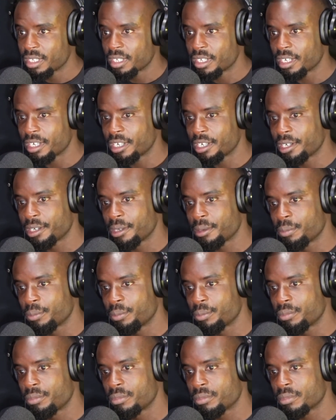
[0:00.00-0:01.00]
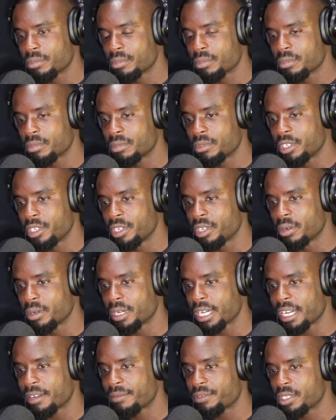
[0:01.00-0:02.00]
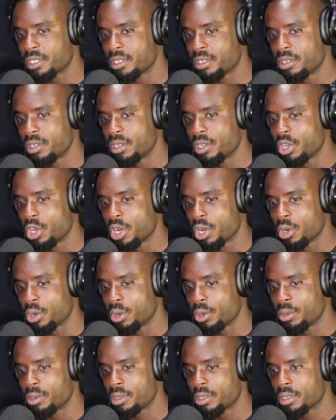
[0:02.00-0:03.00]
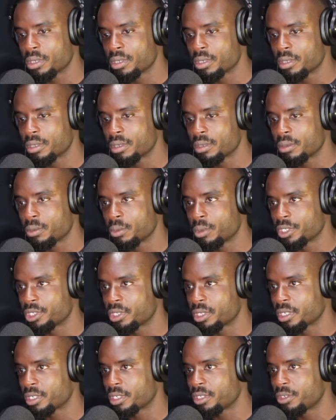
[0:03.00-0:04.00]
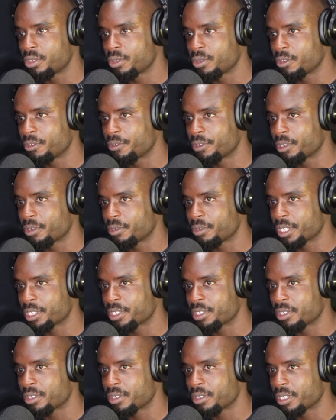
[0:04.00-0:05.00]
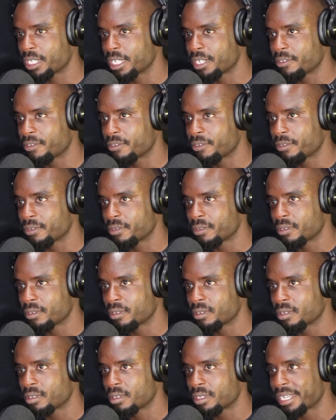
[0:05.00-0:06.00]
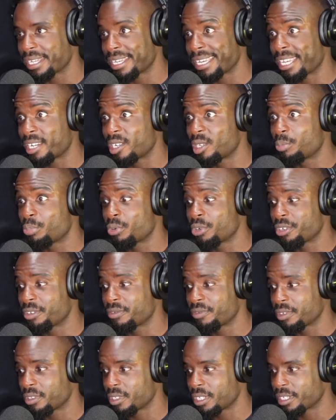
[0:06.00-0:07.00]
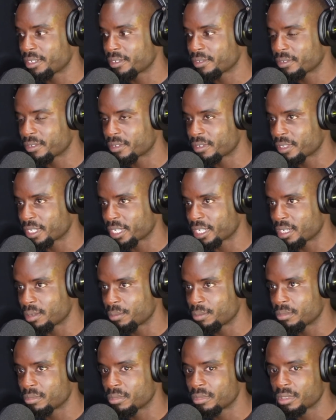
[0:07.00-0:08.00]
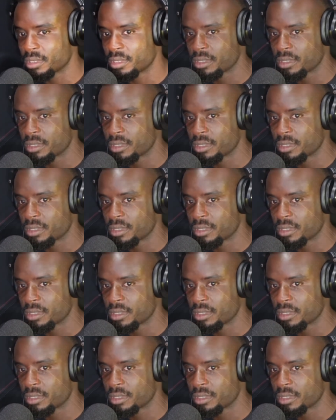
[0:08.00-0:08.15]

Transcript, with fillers: um you don't have to know what you're gonna do for the rest of your life at any point of your life. Like I'm